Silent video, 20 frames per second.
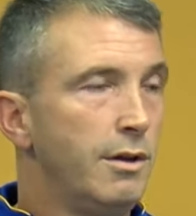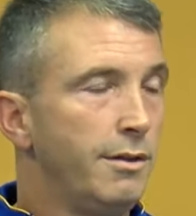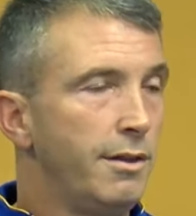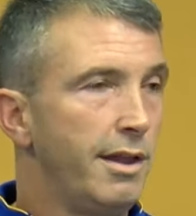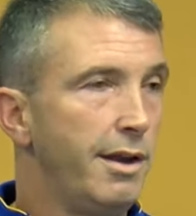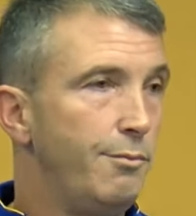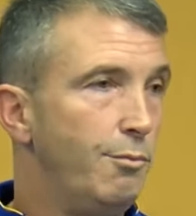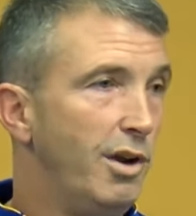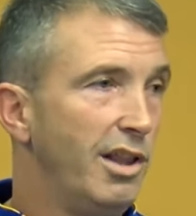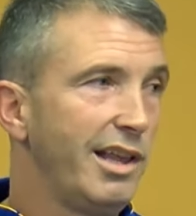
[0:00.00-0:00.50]

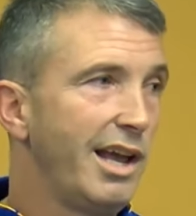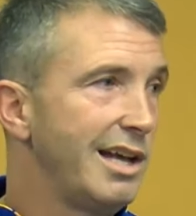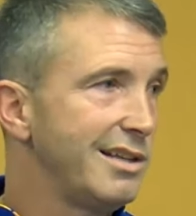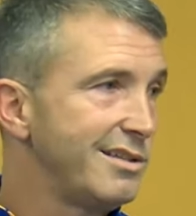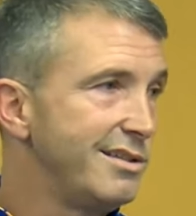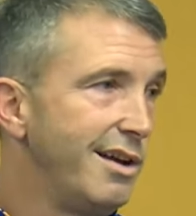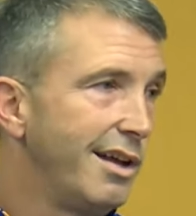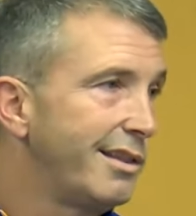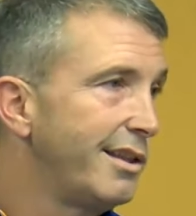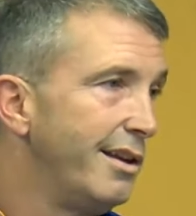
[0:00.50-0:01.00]
that it really
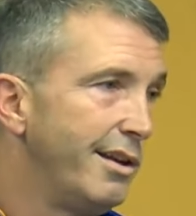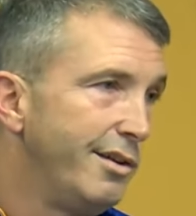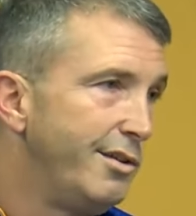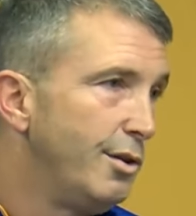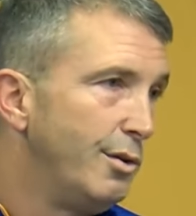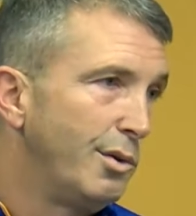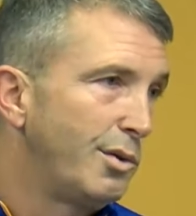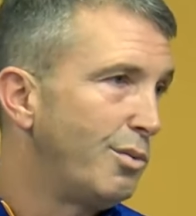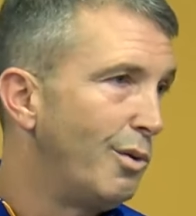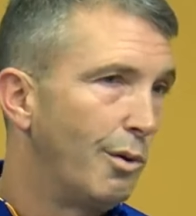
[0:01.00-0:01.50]
has nothing to
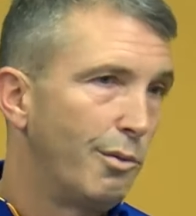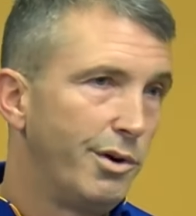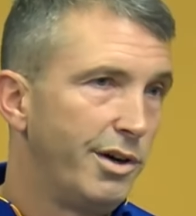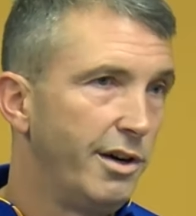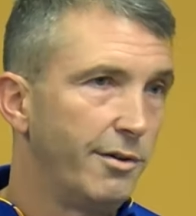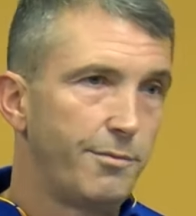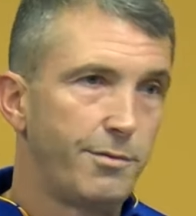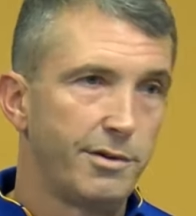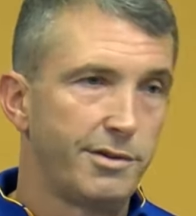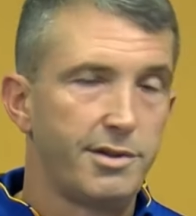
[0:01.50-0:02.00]
do with what we're
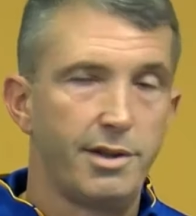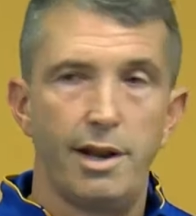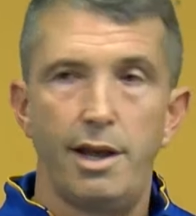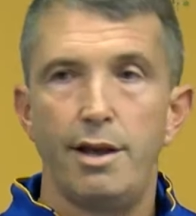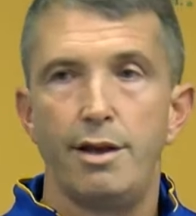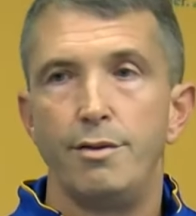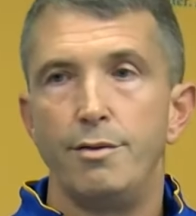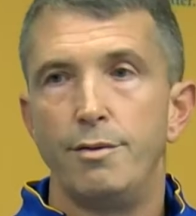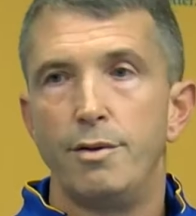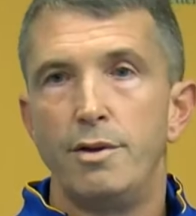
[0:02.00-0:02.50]
here for
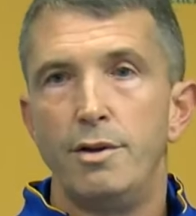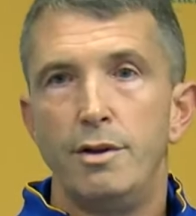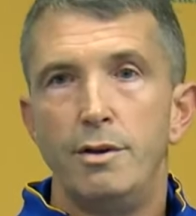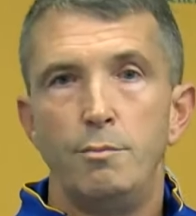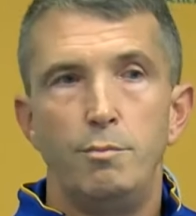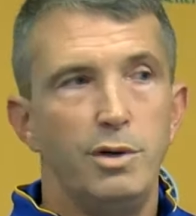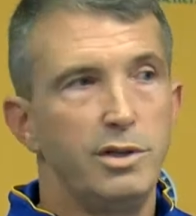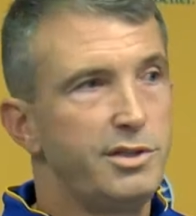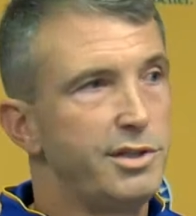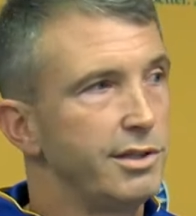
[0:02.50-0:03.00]
today,
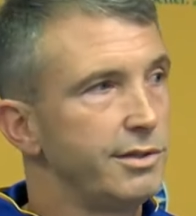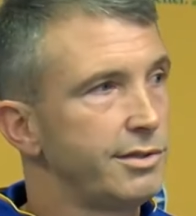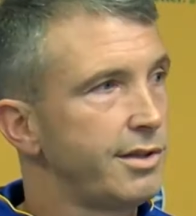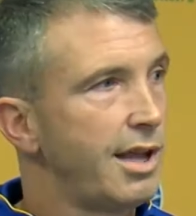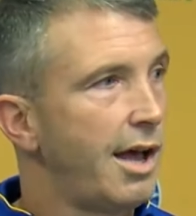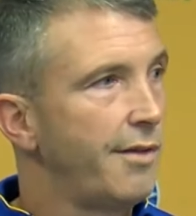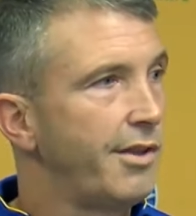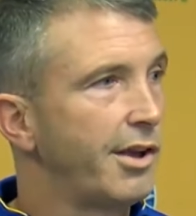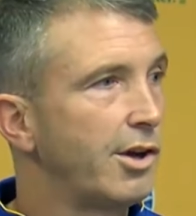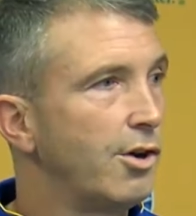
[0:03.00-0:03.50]
but just
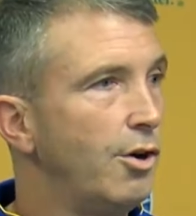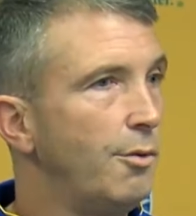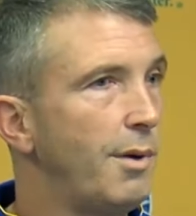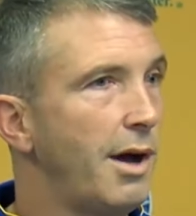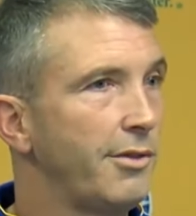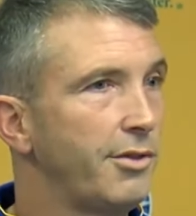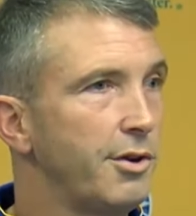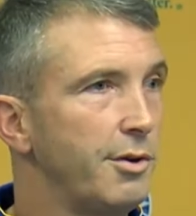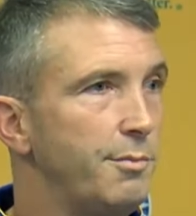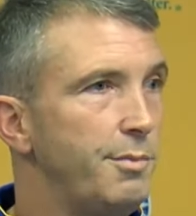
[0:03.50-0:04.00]
how they go
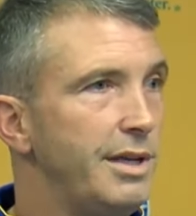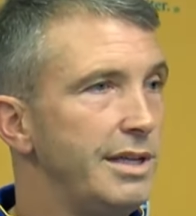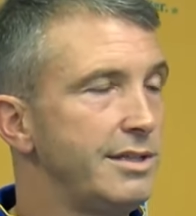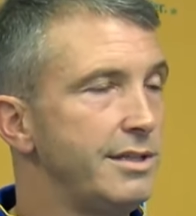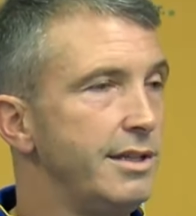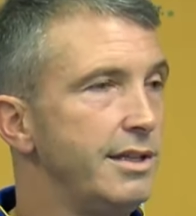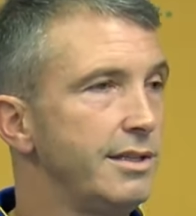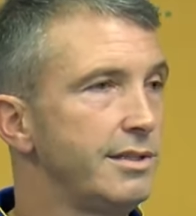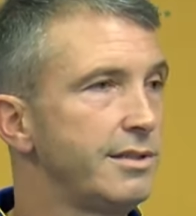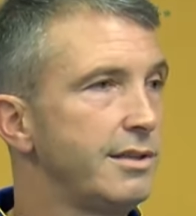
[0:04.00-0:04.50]
about their
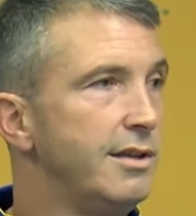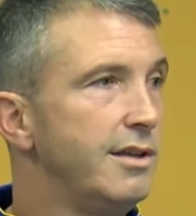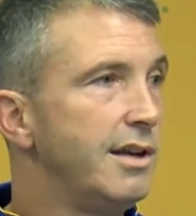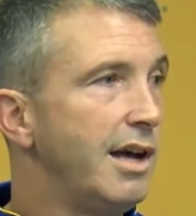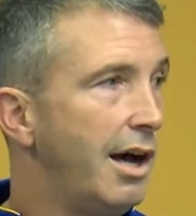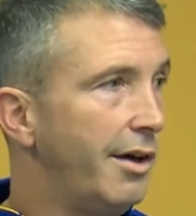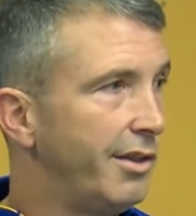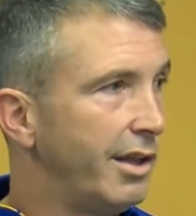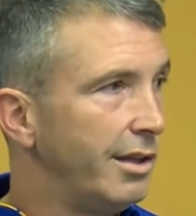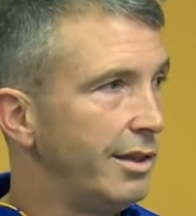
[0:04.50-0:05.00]
business,
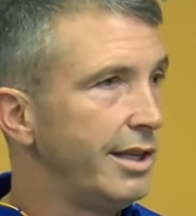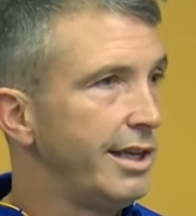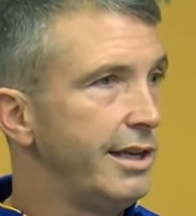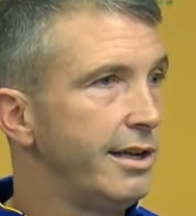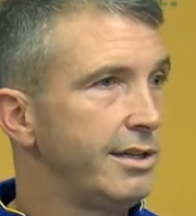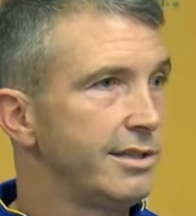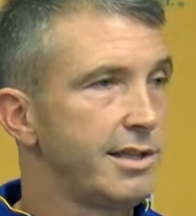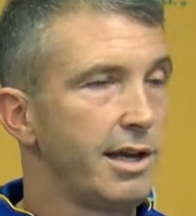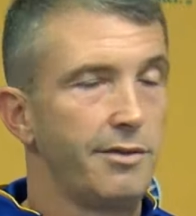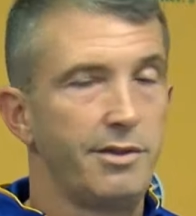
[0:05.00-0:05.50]
how they lead
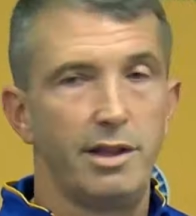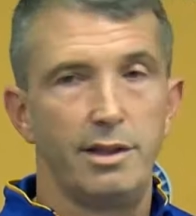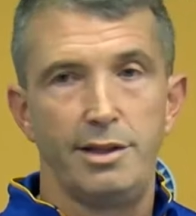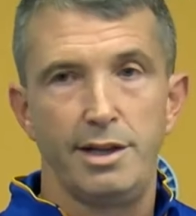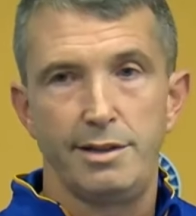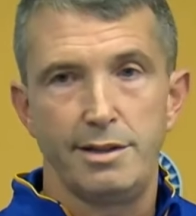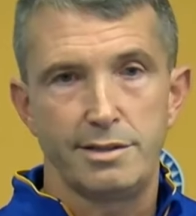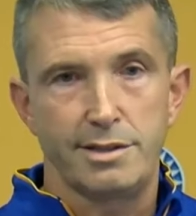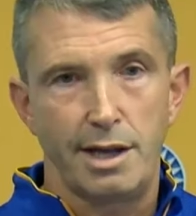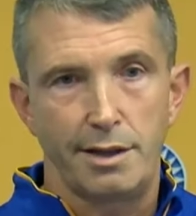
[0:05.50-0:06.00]
us, how they
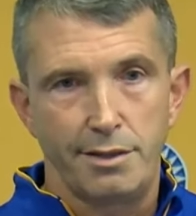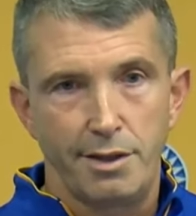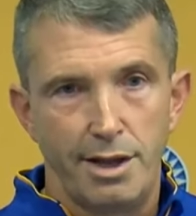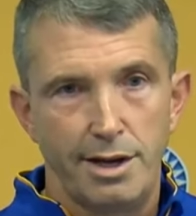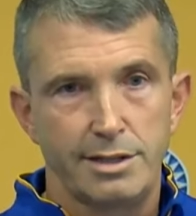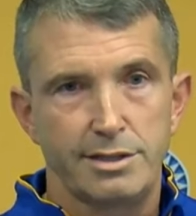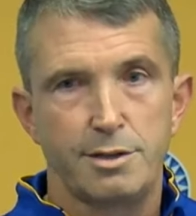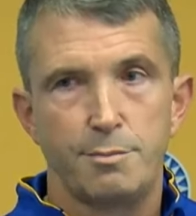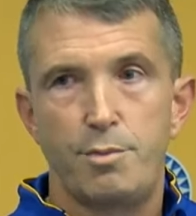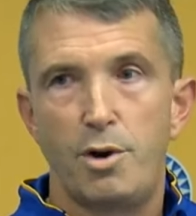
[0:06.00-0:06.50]
lead this
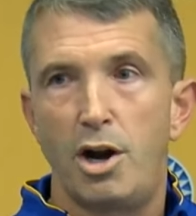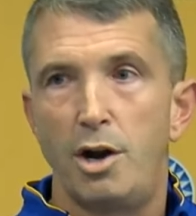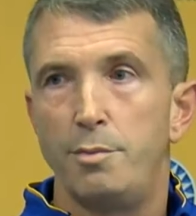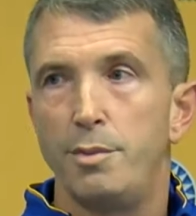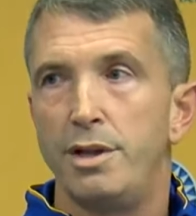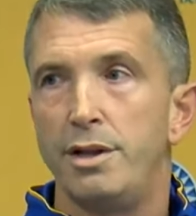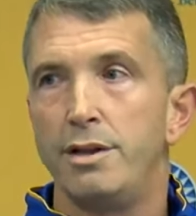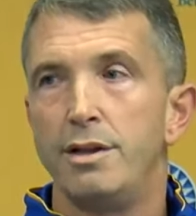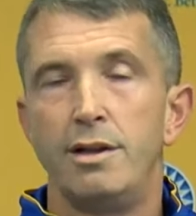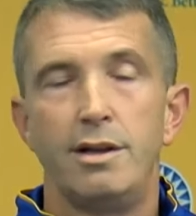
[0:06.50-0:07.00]
athletics
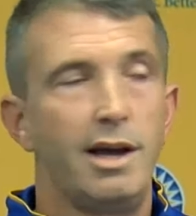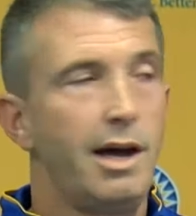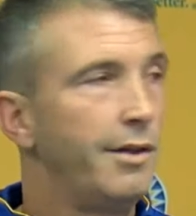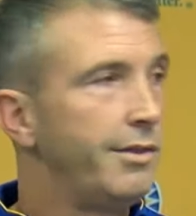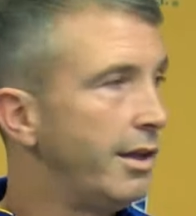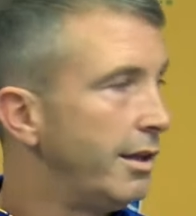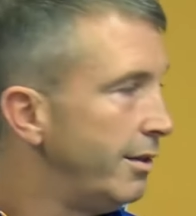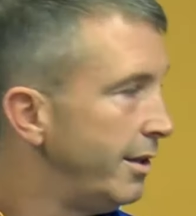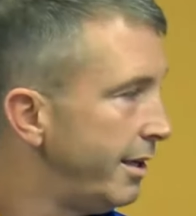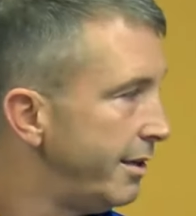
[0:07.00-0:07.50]
department, how
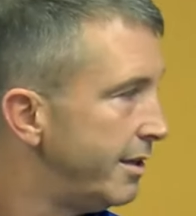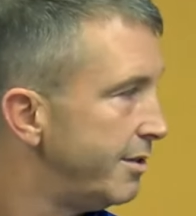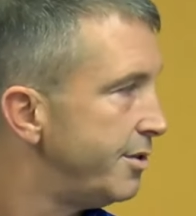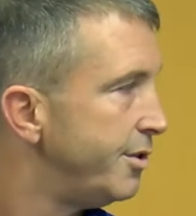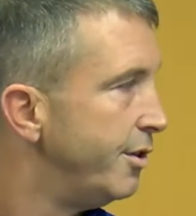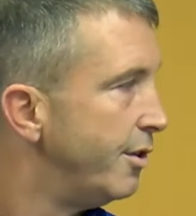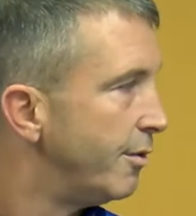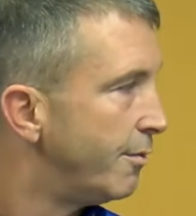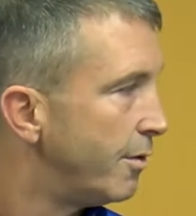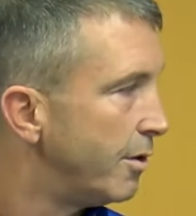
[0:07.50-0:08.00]
they lead this
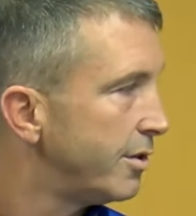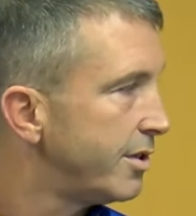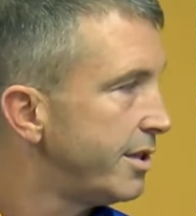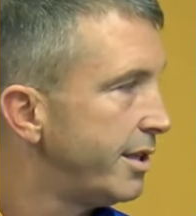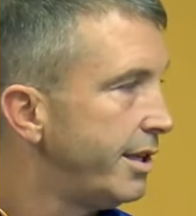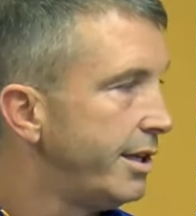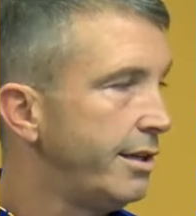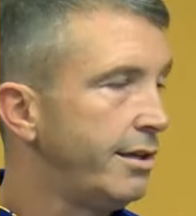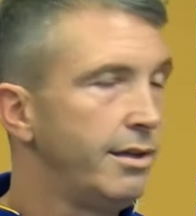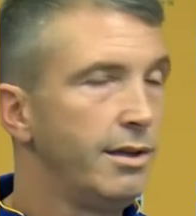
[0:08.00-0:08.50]

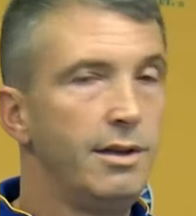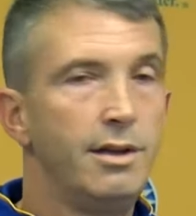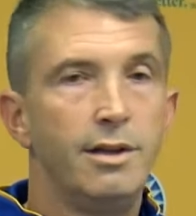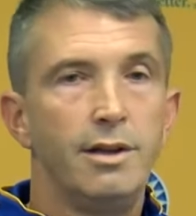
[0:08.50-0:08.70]
university.